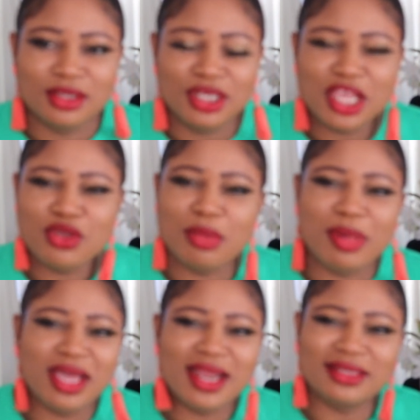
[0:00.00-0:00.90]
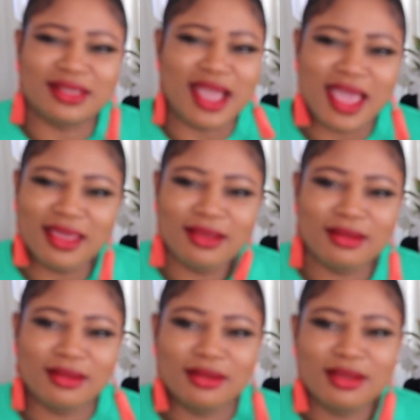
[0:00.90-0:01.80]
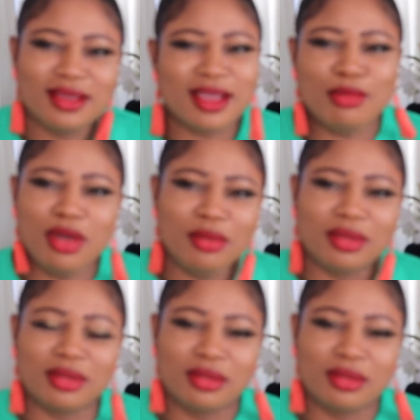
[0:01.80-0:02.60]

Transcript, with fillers: That you're a badass guy? Come on.